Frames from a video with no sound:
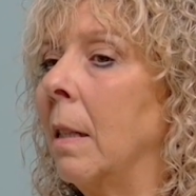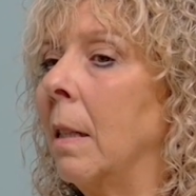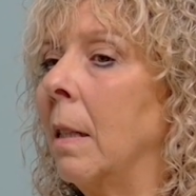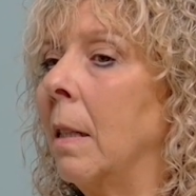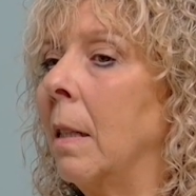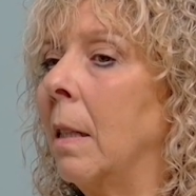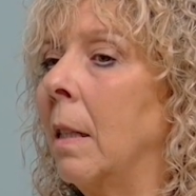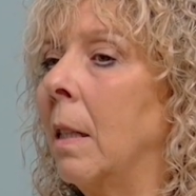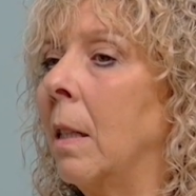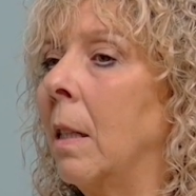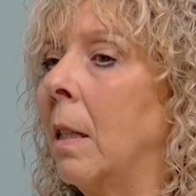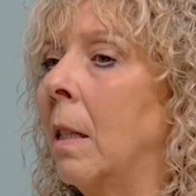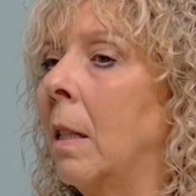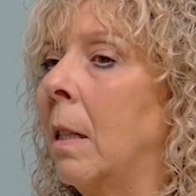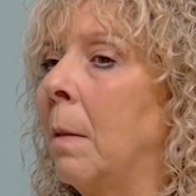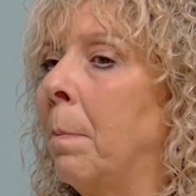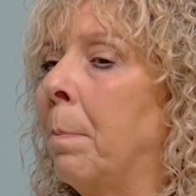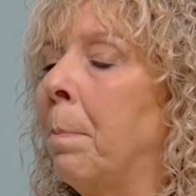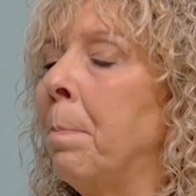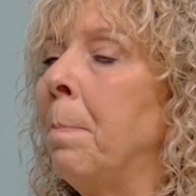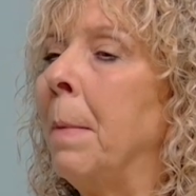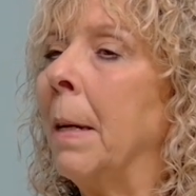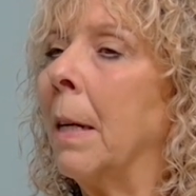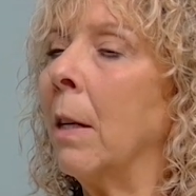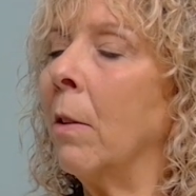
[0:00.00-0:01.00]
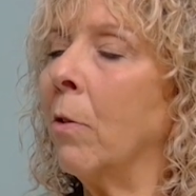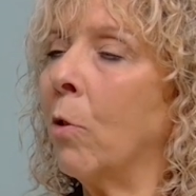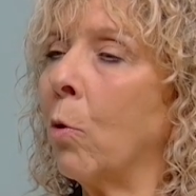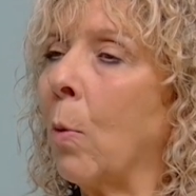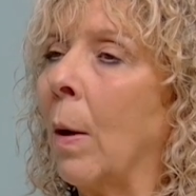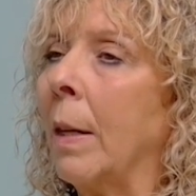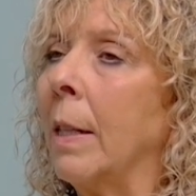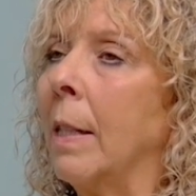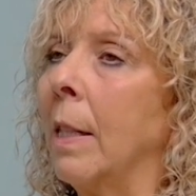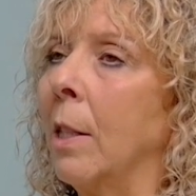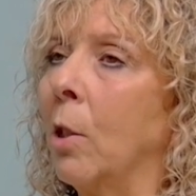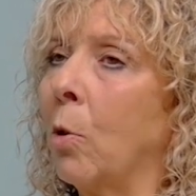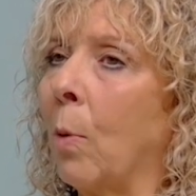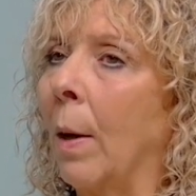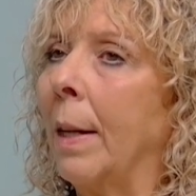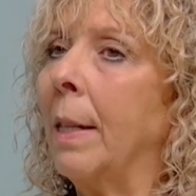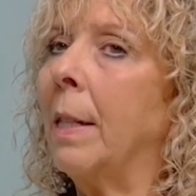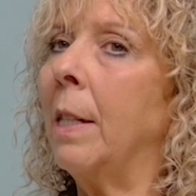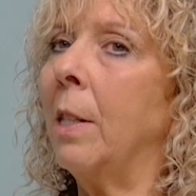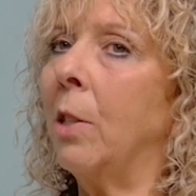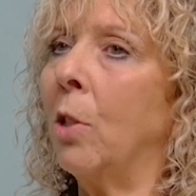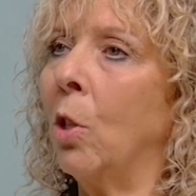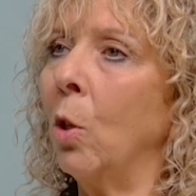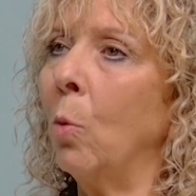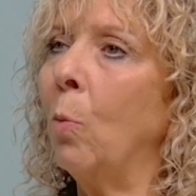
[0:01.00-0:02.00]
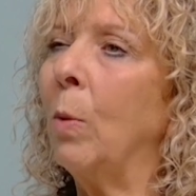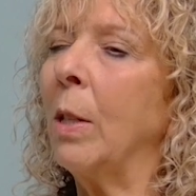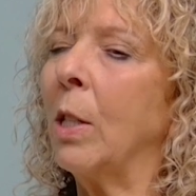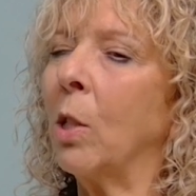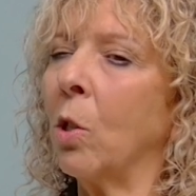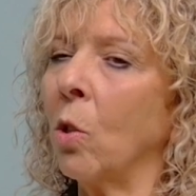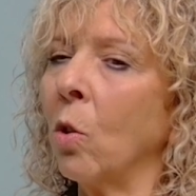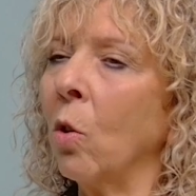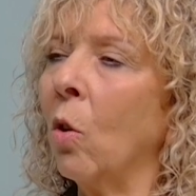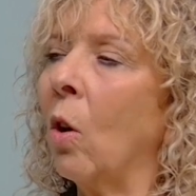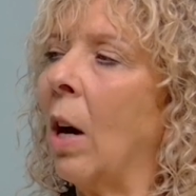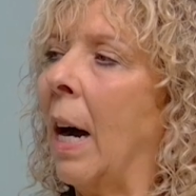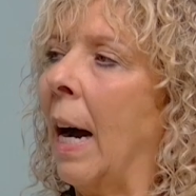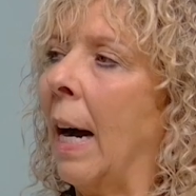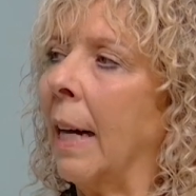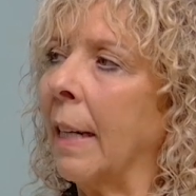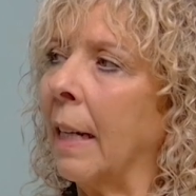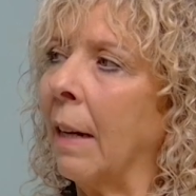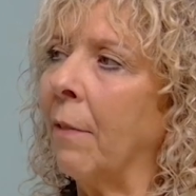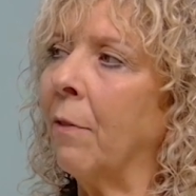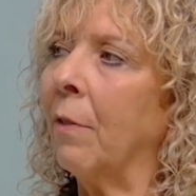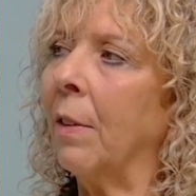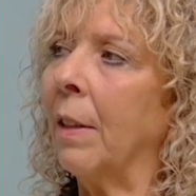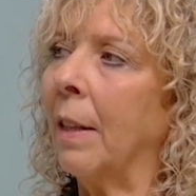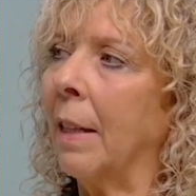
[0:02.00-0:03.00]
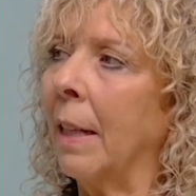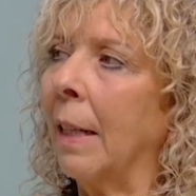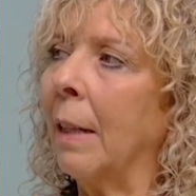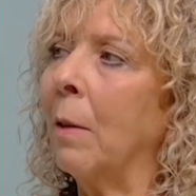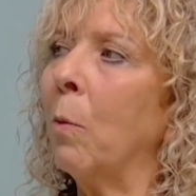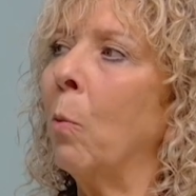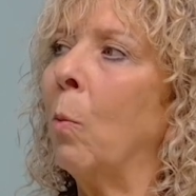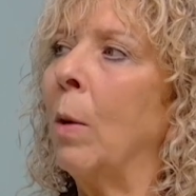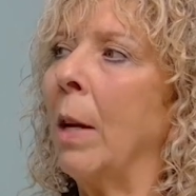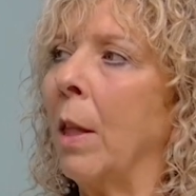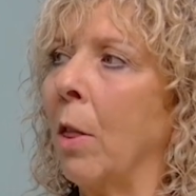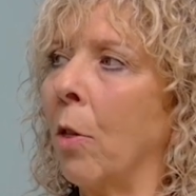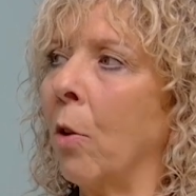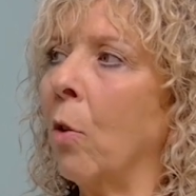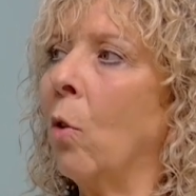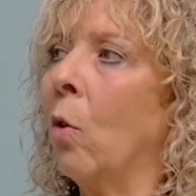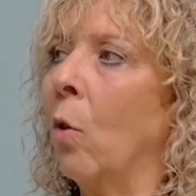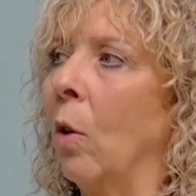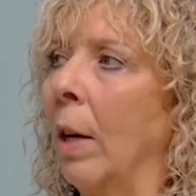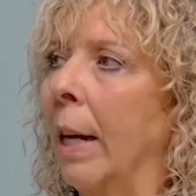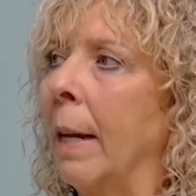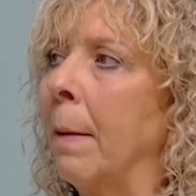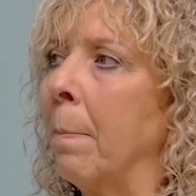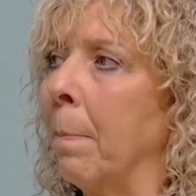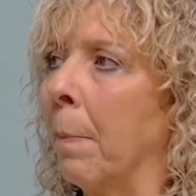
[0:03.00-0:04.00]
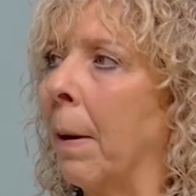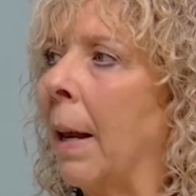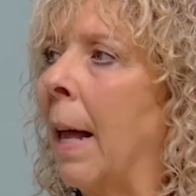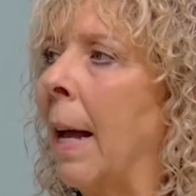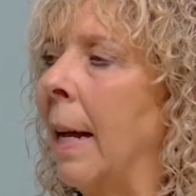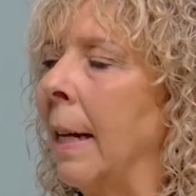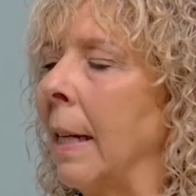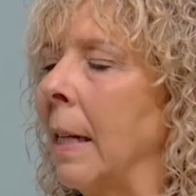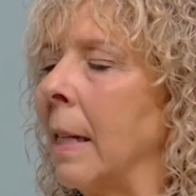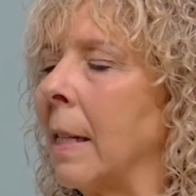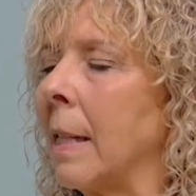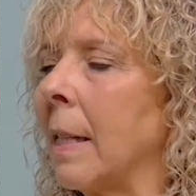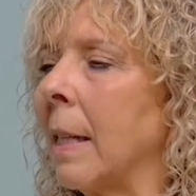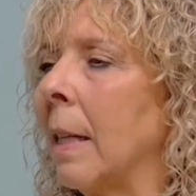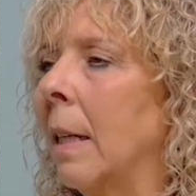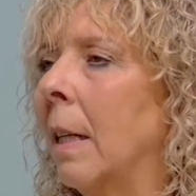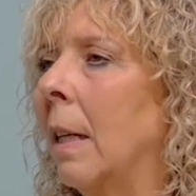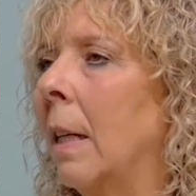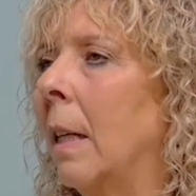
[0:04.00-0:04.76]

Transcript: middle of 2022, we sort of had everything we thought in place.